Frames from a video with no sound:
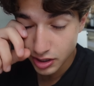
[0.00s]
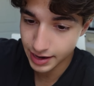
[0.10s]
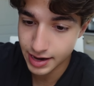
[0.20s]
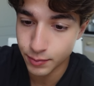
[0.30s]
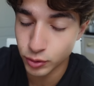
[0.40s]

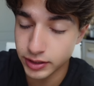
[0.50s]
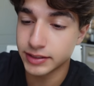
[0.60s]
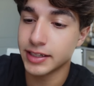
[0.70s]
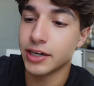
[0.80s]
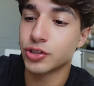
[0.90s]
And I'm really
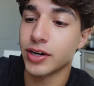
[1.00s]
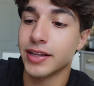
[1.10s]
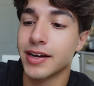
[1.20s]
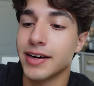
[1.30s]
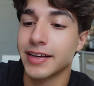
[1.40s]
excited to try the
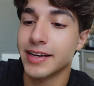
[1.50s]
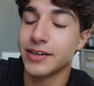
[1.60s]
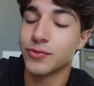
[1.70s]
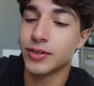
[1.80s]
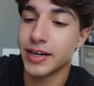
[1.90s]
cotton candy
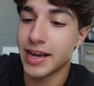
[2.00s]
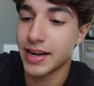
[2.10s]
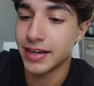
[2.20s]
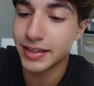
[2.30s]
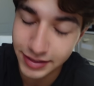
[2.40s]
one
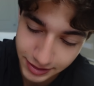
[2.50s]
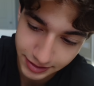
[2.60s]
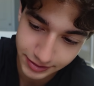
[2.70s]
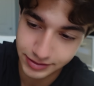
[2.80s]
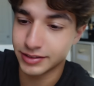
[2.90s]
and the
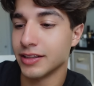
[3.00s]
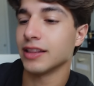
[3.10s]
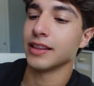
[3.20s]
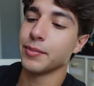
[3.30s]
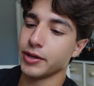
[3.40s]

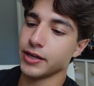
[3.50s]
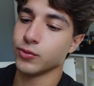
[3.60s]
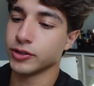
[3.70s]
lemonade